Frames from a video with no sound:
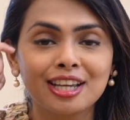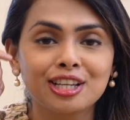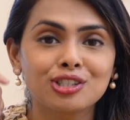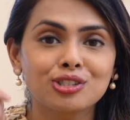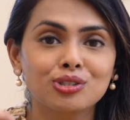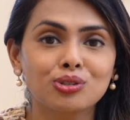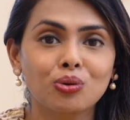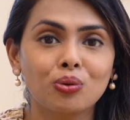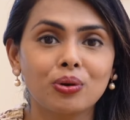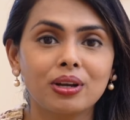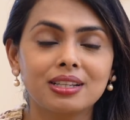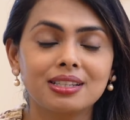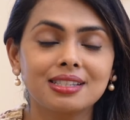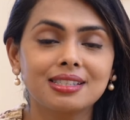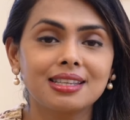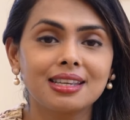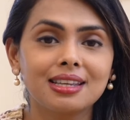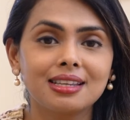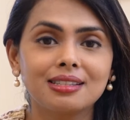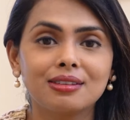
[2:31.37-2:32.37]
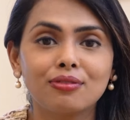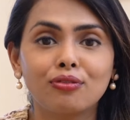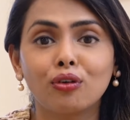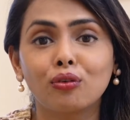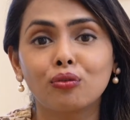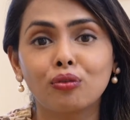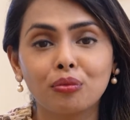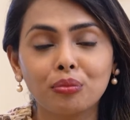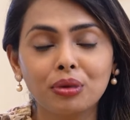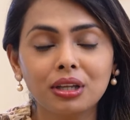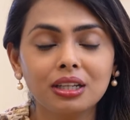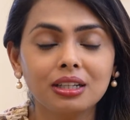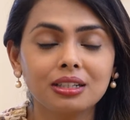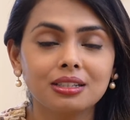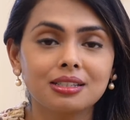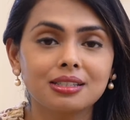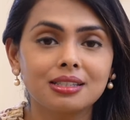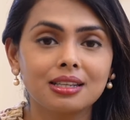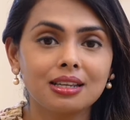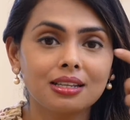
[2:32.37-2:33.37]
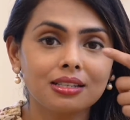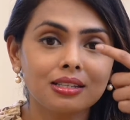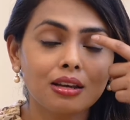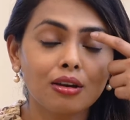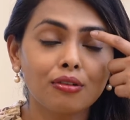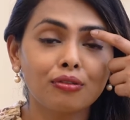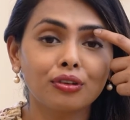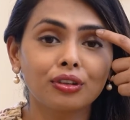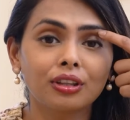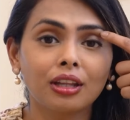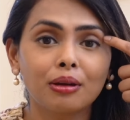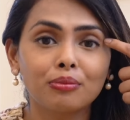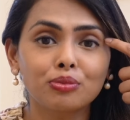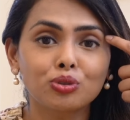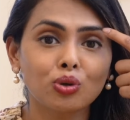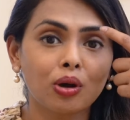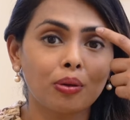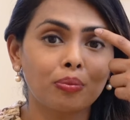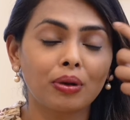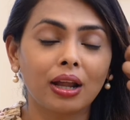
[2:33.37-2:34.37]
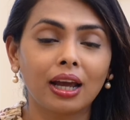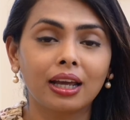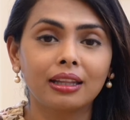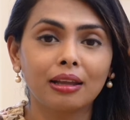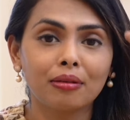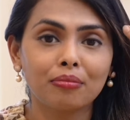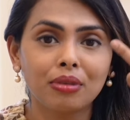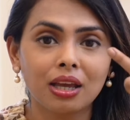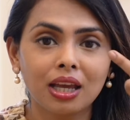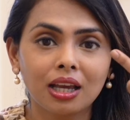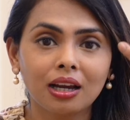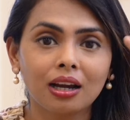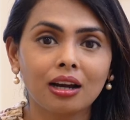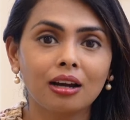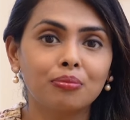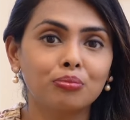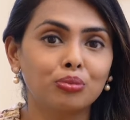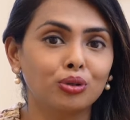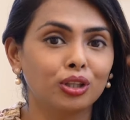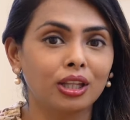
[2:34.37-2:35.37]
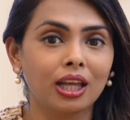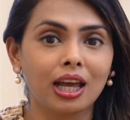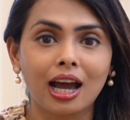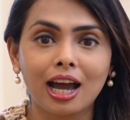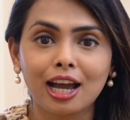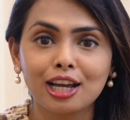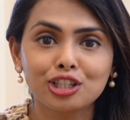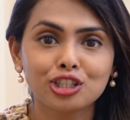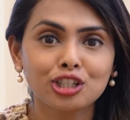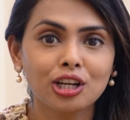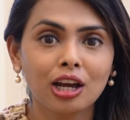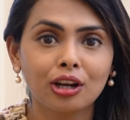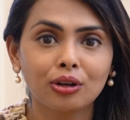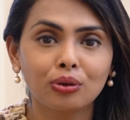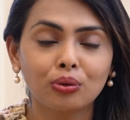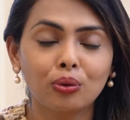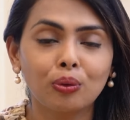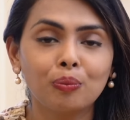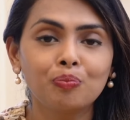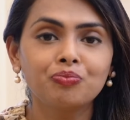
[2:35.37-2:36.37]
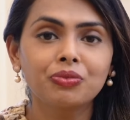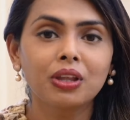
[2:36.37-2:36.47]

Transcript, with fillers: So it is easy for women, it is easier for them to apply their makeup, or their eyeshadow